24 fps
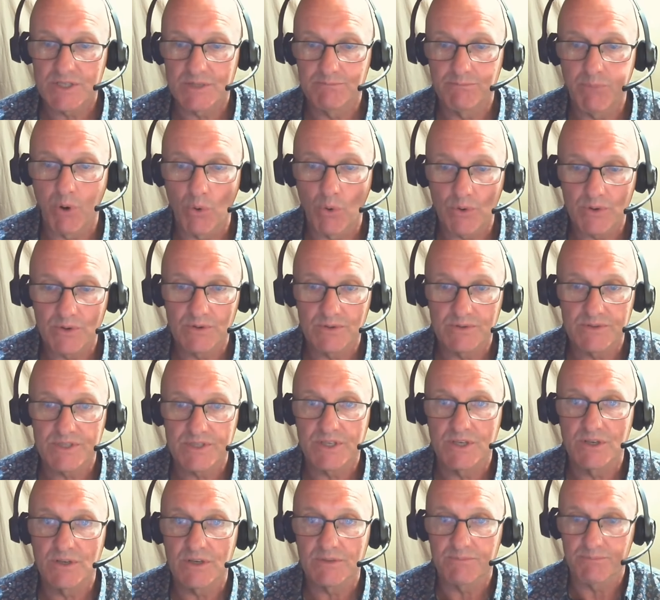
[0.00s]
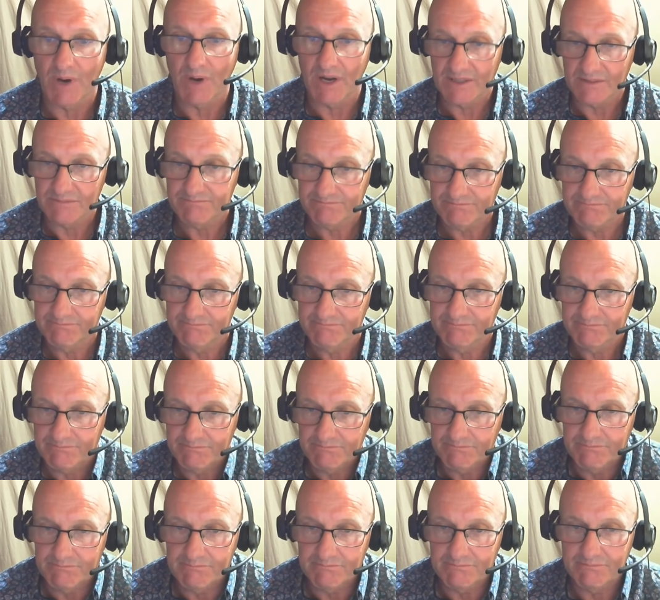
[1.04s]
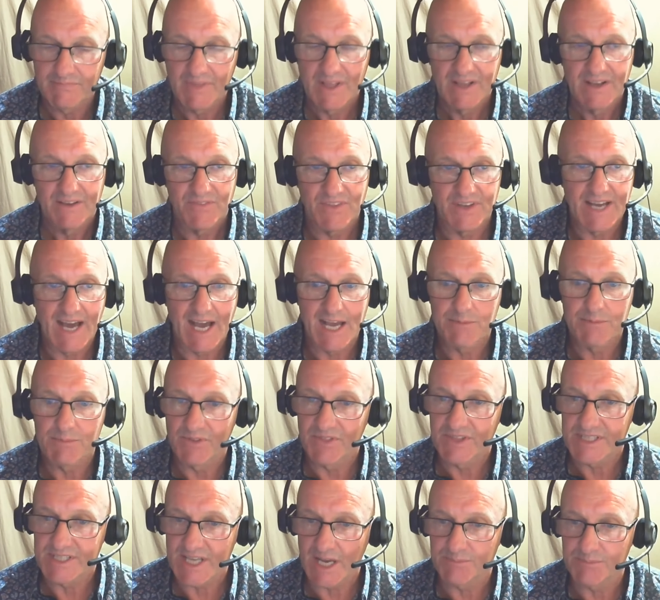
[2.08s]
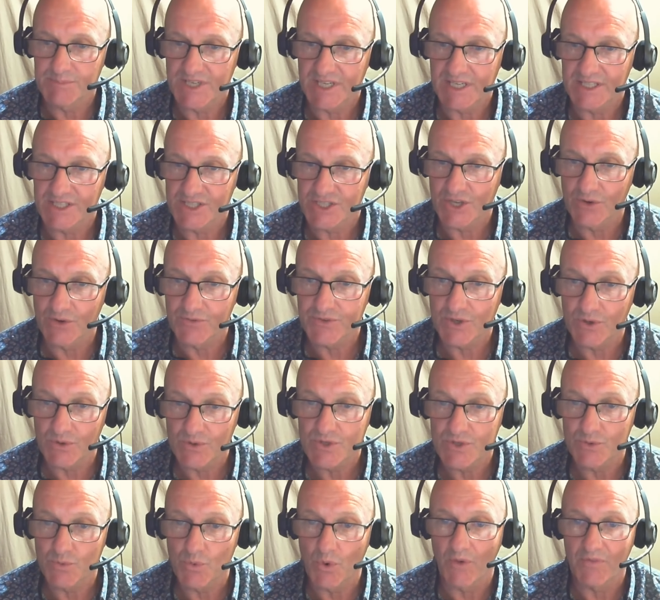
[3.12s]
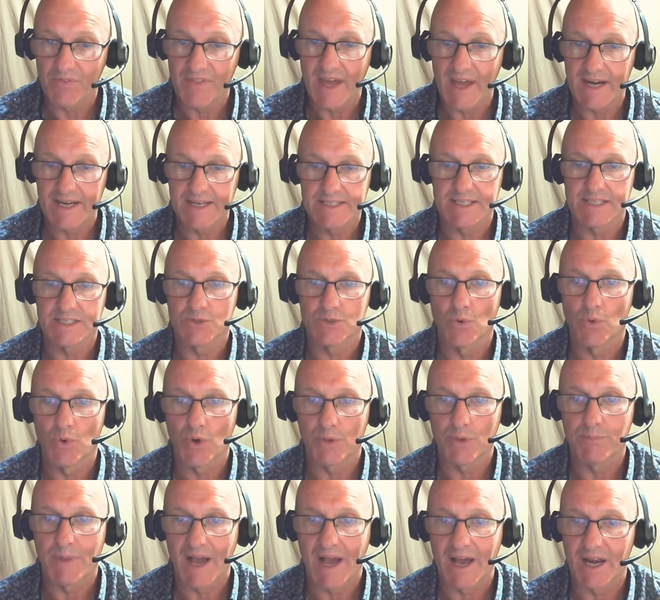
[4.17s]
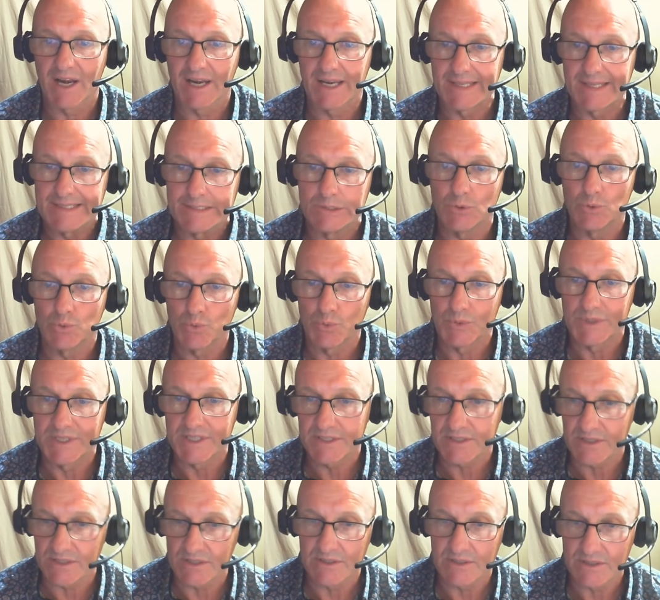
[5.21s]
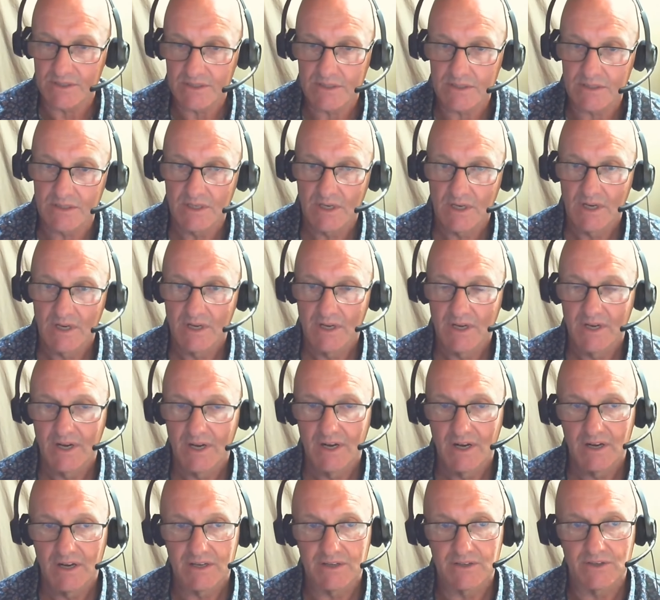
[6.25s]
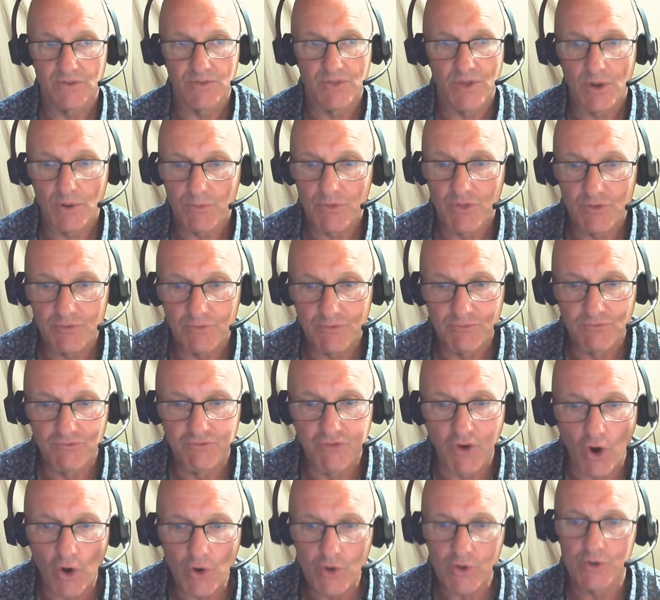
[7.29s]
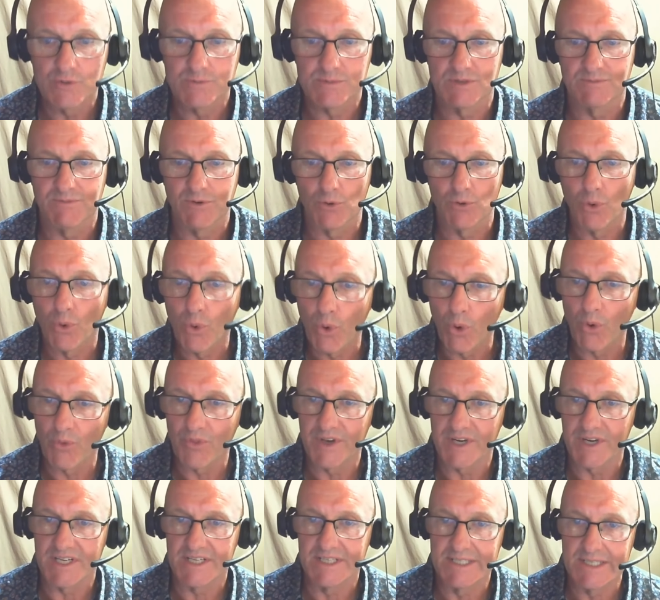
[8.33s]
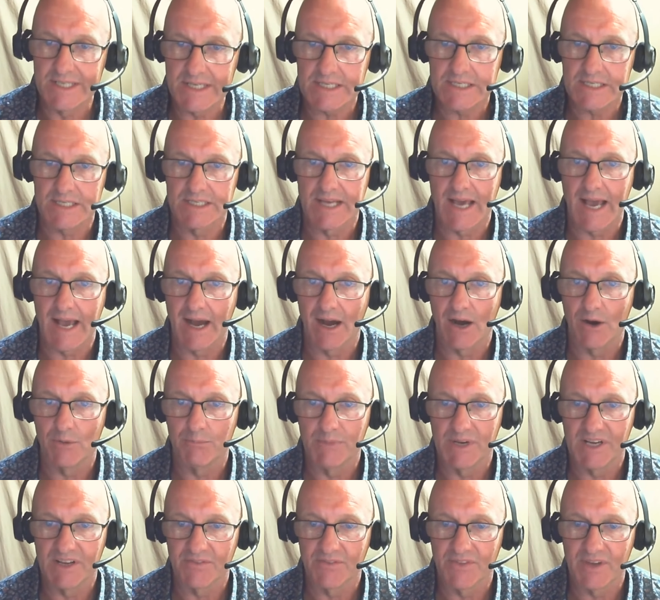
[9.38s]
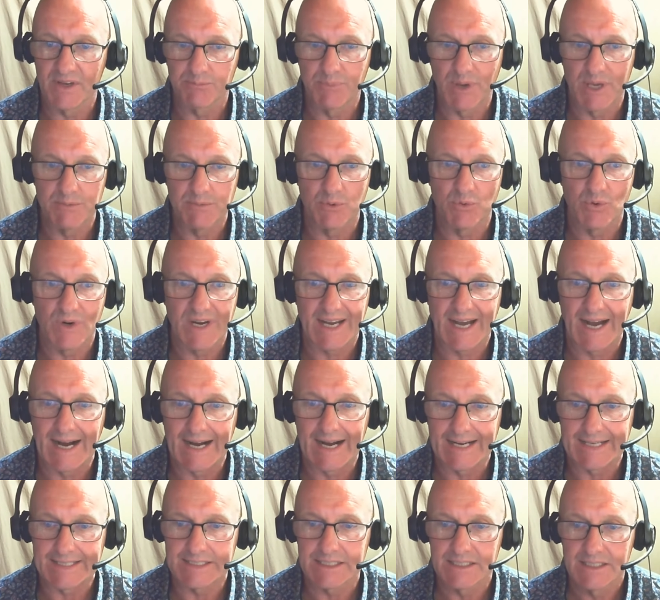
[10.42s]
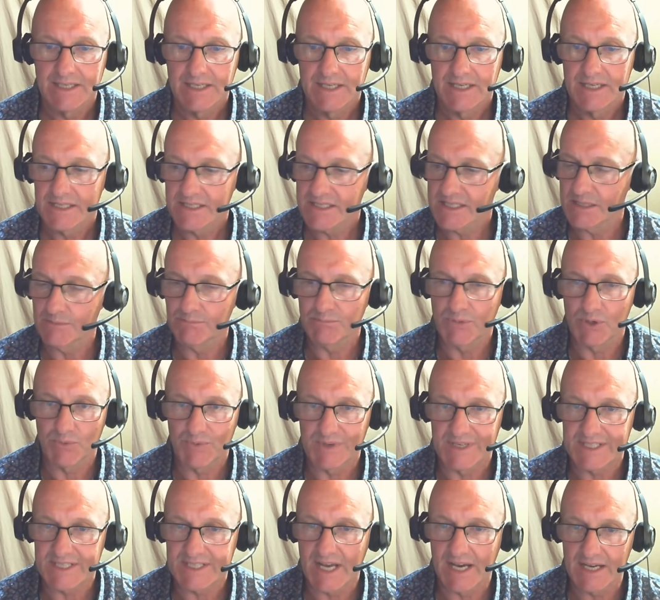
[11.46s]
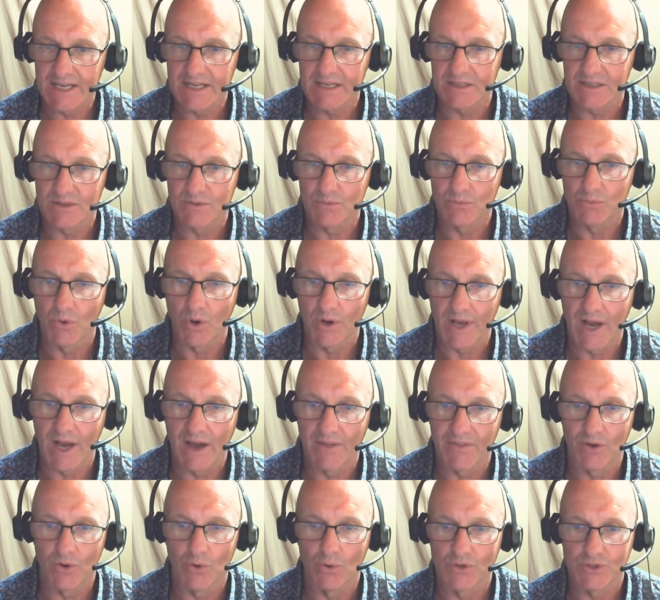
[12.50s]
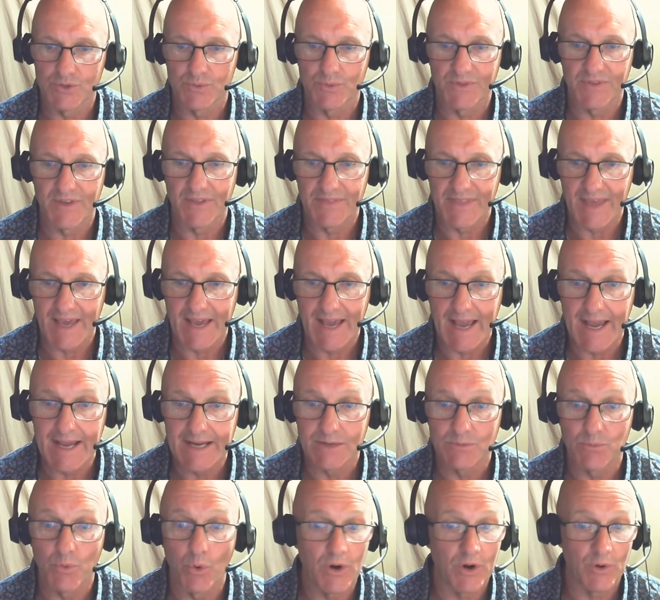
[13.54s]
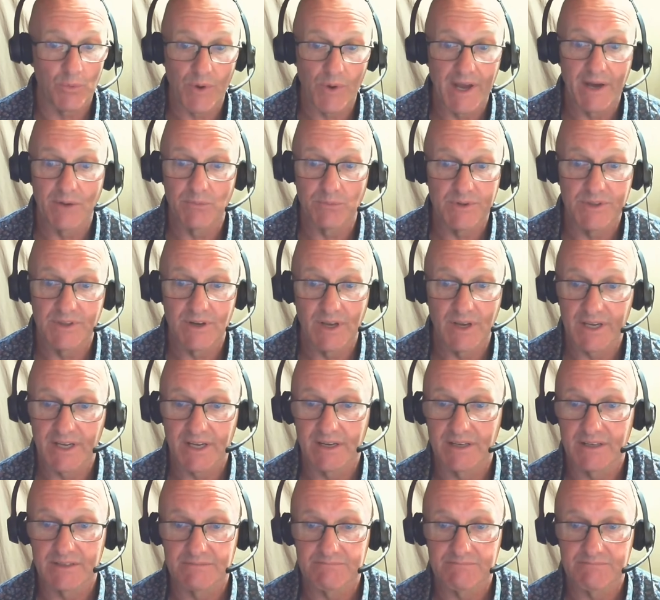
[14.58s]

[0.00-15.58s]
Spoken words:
important skill, by the name of the subject itself tells you what that is. It's all about legal research. The volumes of law that exist now mean that people can't simply retain what are the laws within their head and walk around with like an